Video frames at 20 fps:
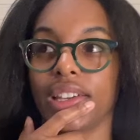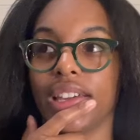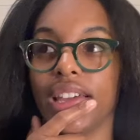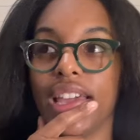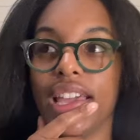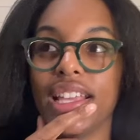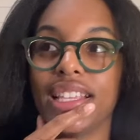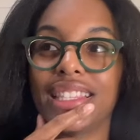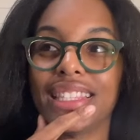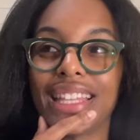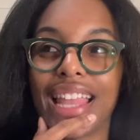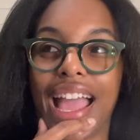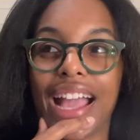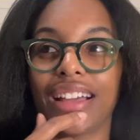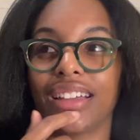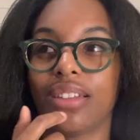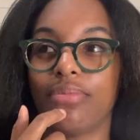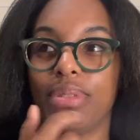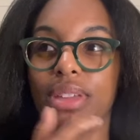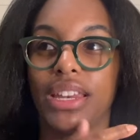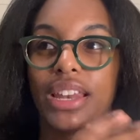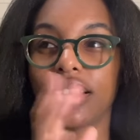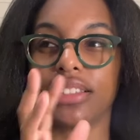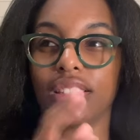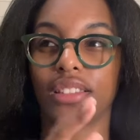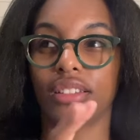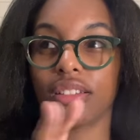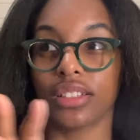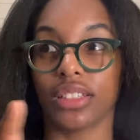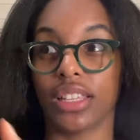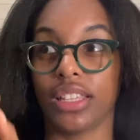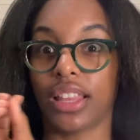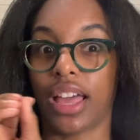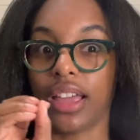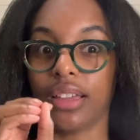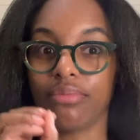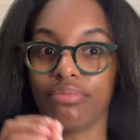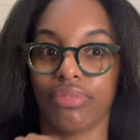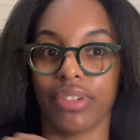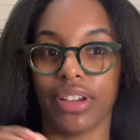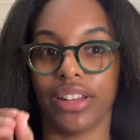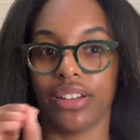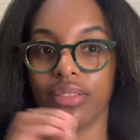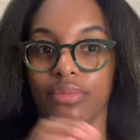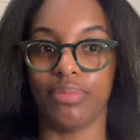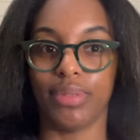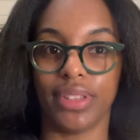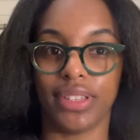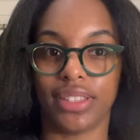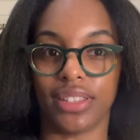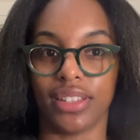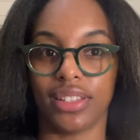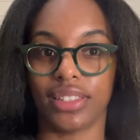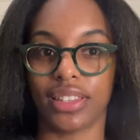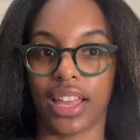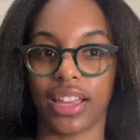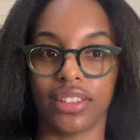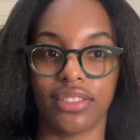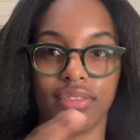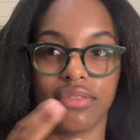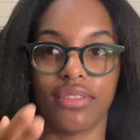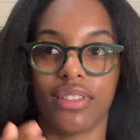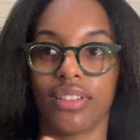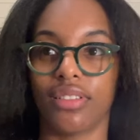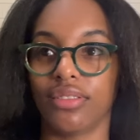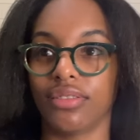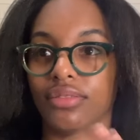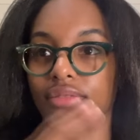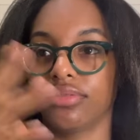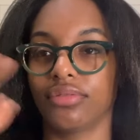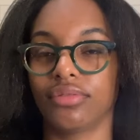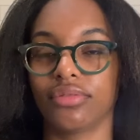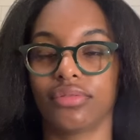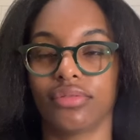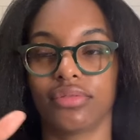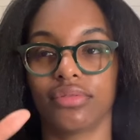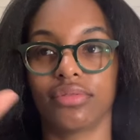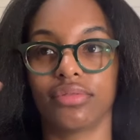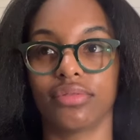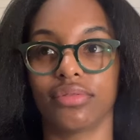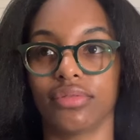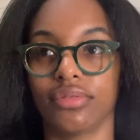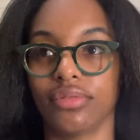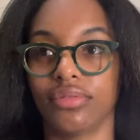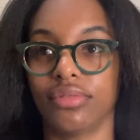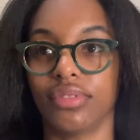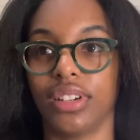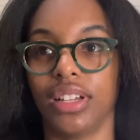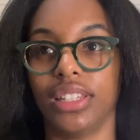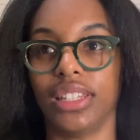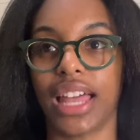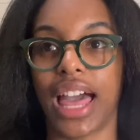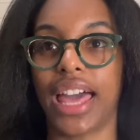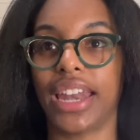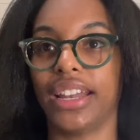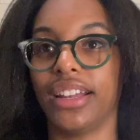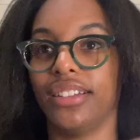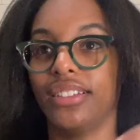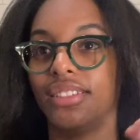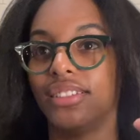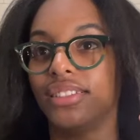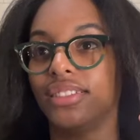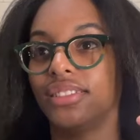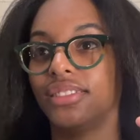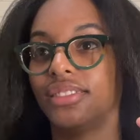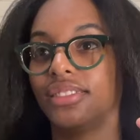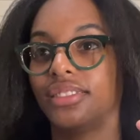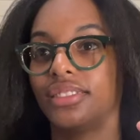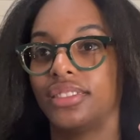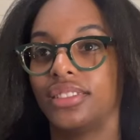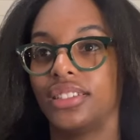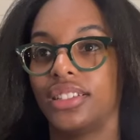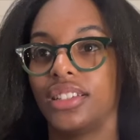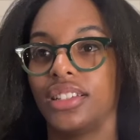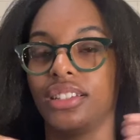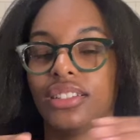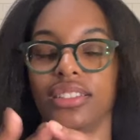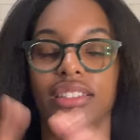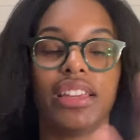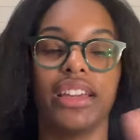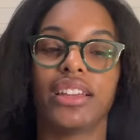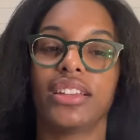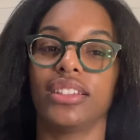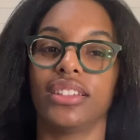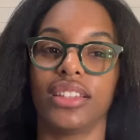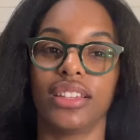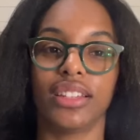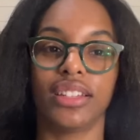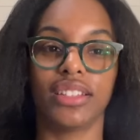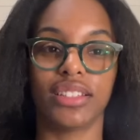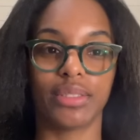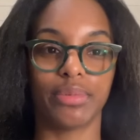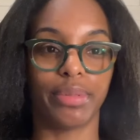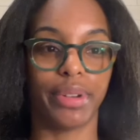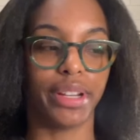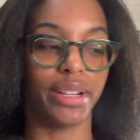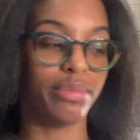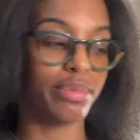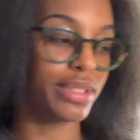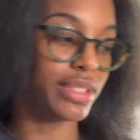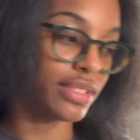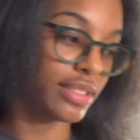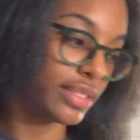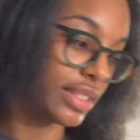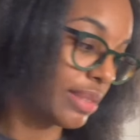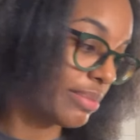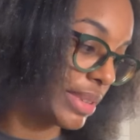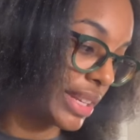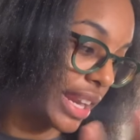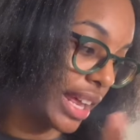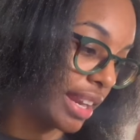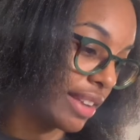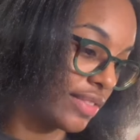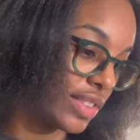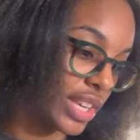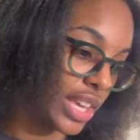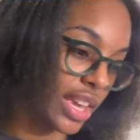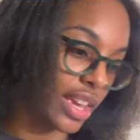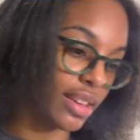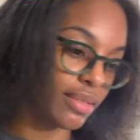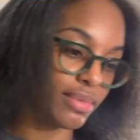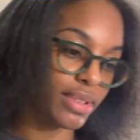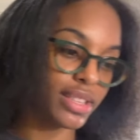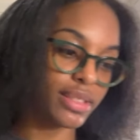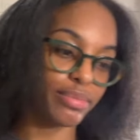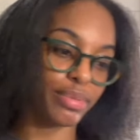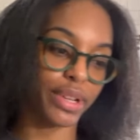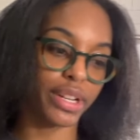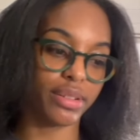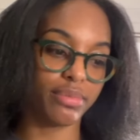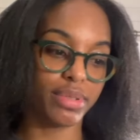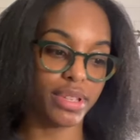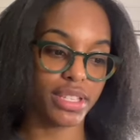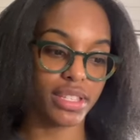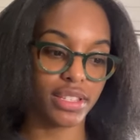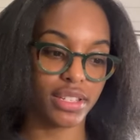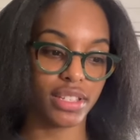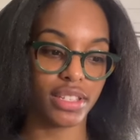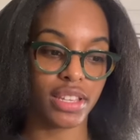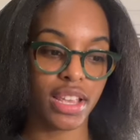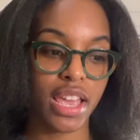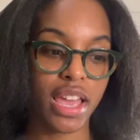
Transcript: it's not going to be necessarily like braider business, like, you know, a lot of the, yeah, it is braider business. Let me not even cap. It's braider business,